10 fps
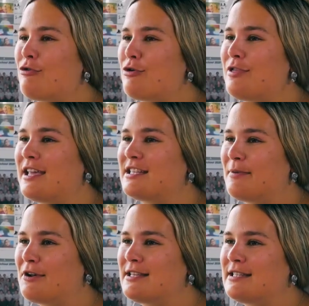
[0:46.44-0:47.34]
through the
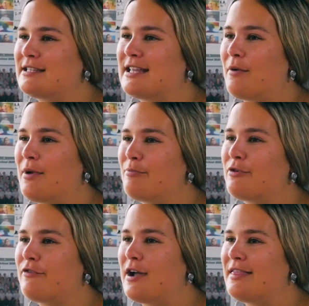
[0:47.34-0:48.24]
experiences that we
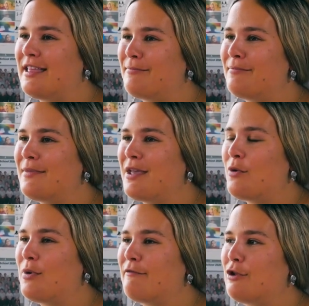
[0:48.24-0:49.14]
provide them.
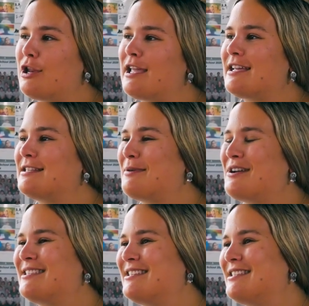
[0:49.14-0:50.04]
We have learning
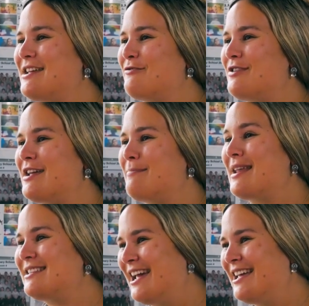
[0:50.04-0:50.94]
experiences every
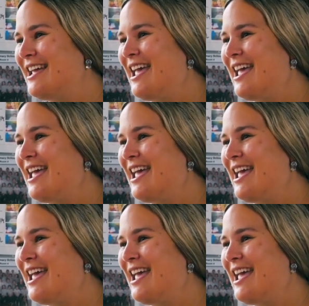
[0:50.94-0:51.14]
Monday